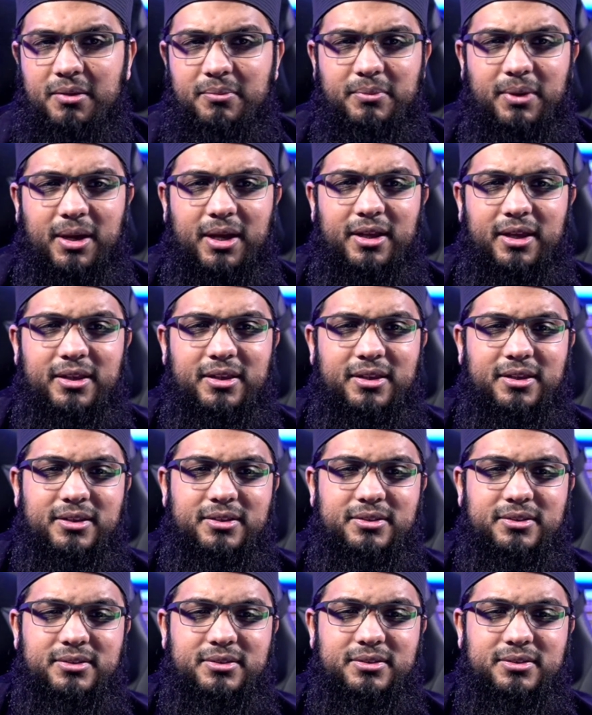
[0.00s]

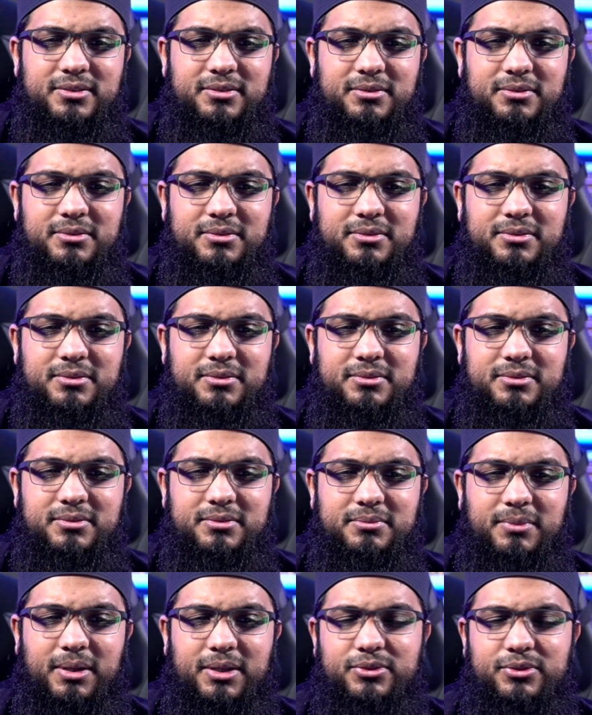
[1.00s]
My
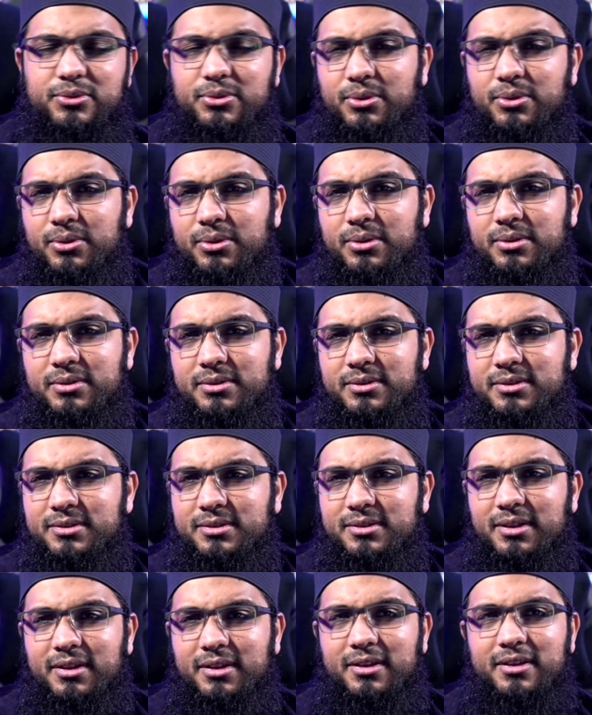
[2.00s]
my soul
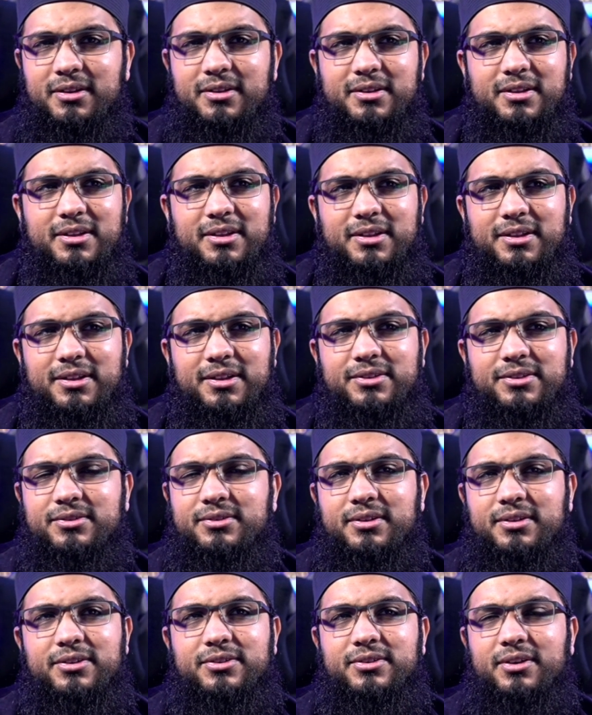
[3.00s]
is like
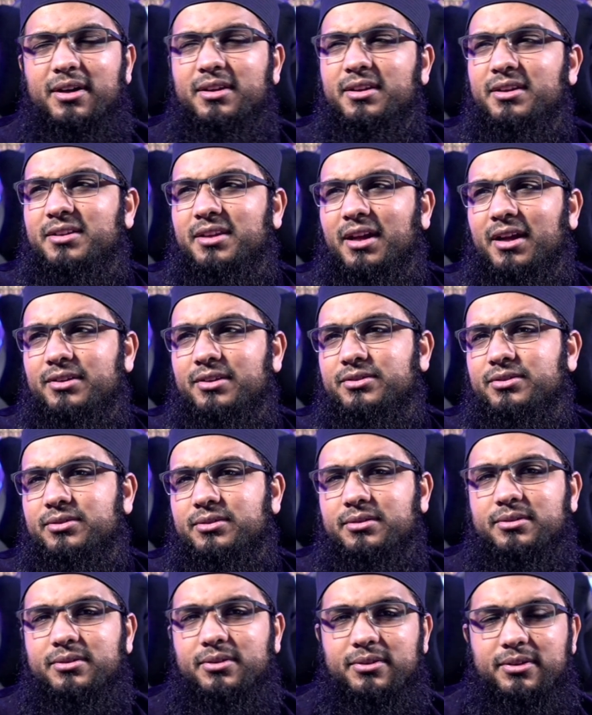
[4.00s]
it's it's
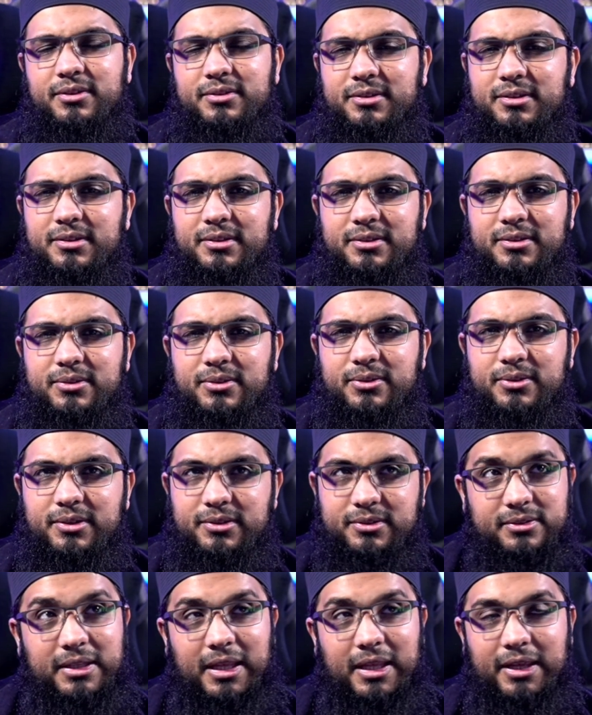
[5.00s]
unattached to this to
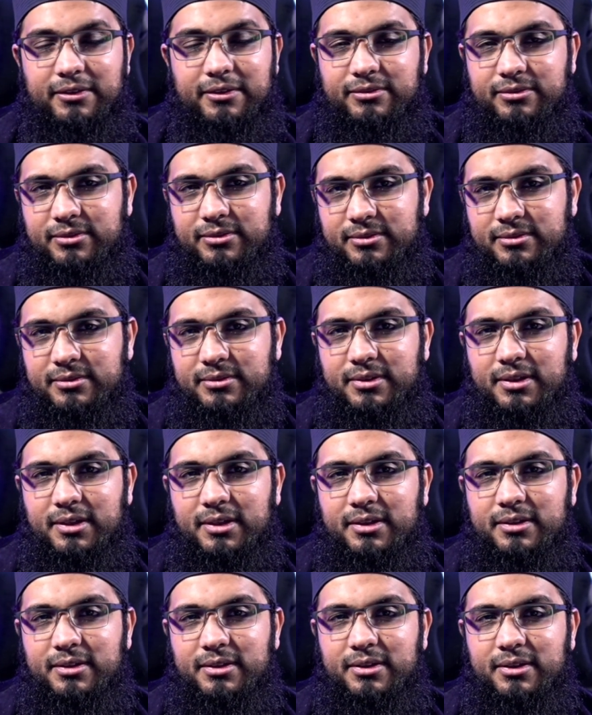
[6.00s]
this life
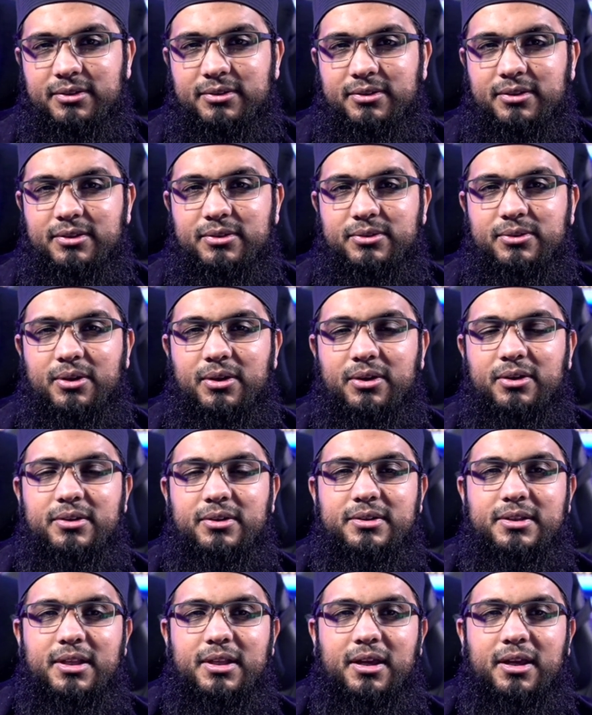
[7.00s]
right it's, it's not